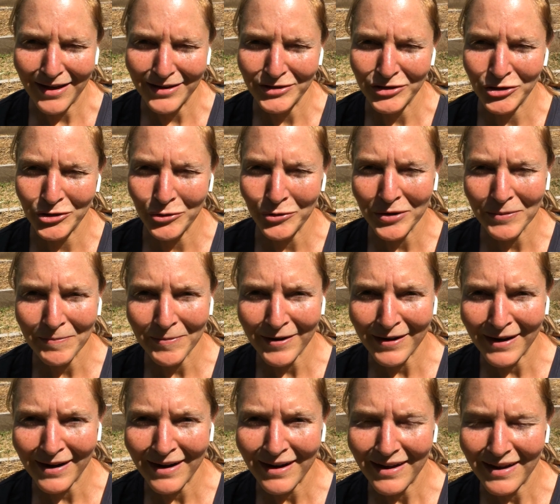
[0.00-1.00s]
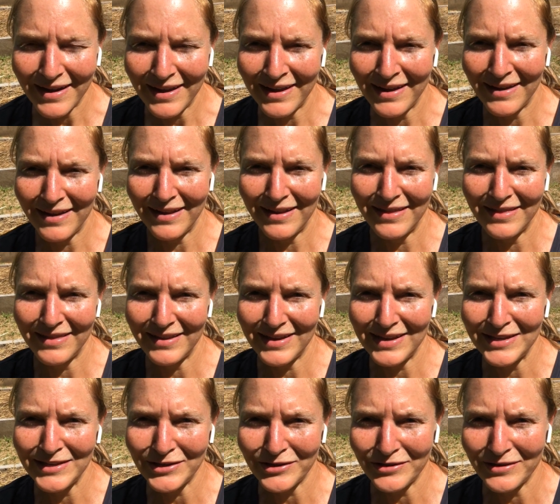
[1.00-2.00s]
juniper in the
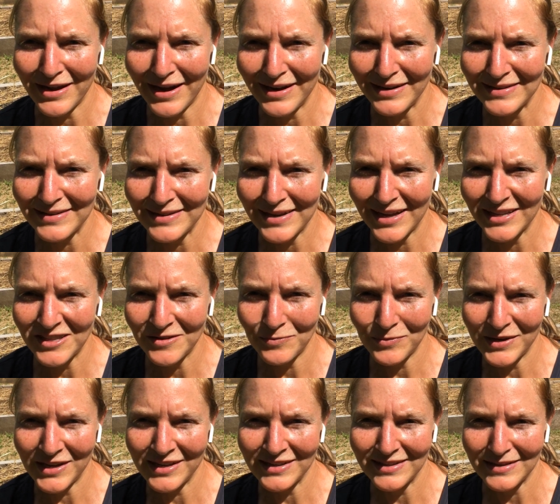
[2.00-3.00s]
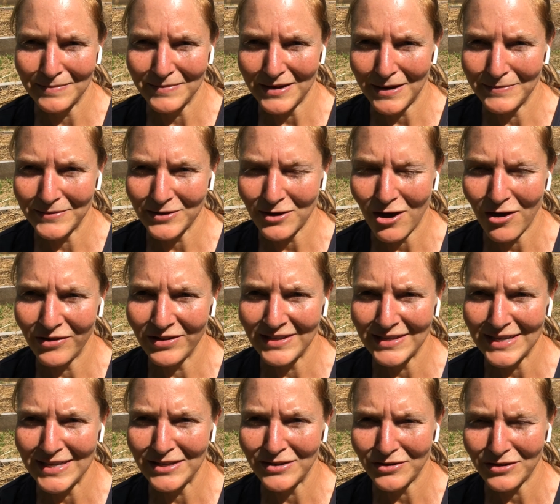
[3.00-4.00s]
eastern United States, we sometimes call this
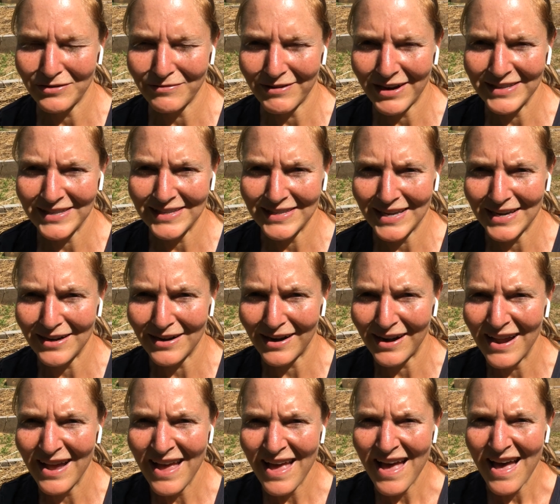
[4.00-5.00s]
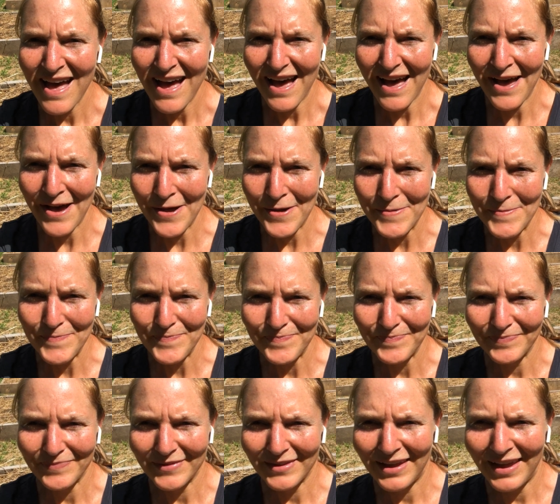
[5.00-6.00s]
eastern red cedar,
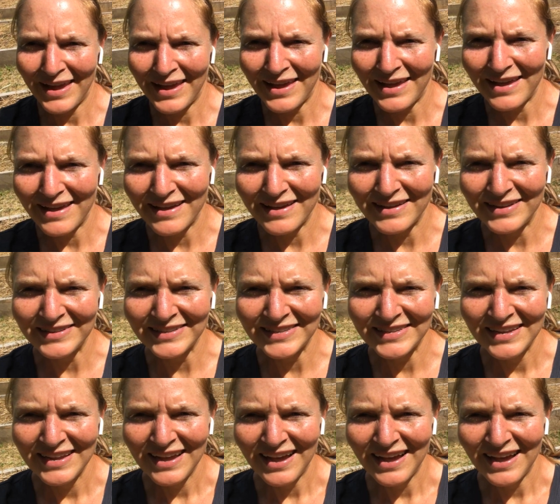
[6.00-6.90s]
and